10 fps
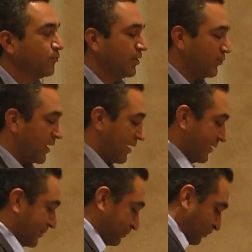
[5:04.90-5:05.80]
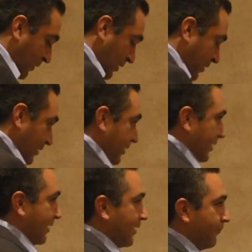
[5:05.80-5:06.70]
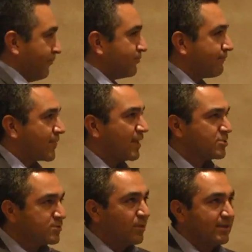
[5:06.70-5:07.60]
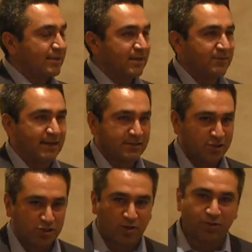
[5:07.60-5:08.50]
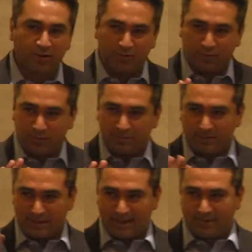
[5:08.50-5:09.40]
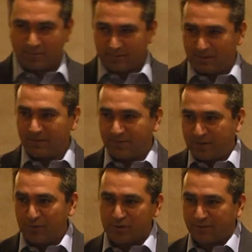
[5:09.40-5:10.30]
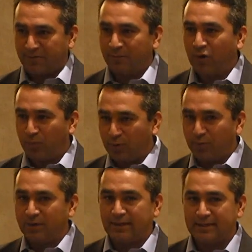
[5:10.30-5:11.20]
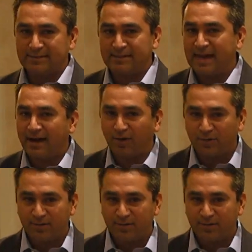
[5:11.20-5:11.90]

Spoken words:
window behind them. I just wanted to give that to show you that the future for mobile really is now.